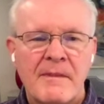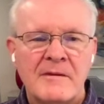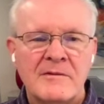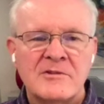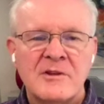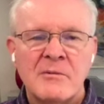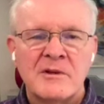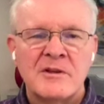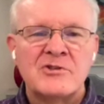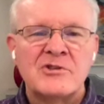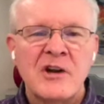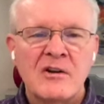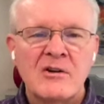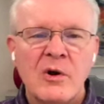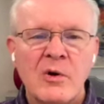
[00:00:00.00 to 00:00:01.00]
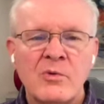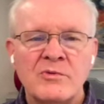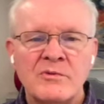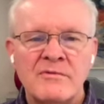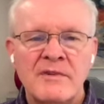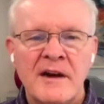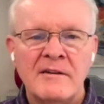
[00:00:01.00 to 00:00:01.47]
Something Chuck
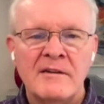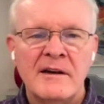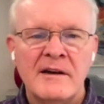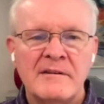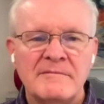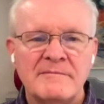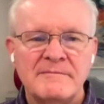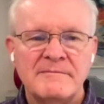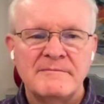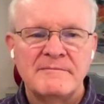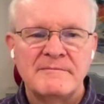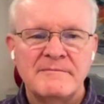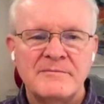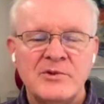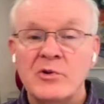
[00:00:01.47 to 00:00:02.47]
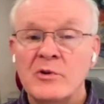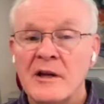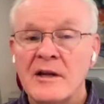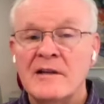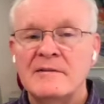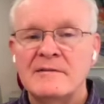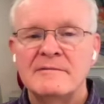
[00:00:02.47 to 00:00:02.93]
Colson found out too
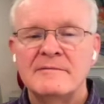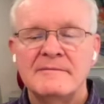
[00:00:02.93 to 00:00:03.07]
late.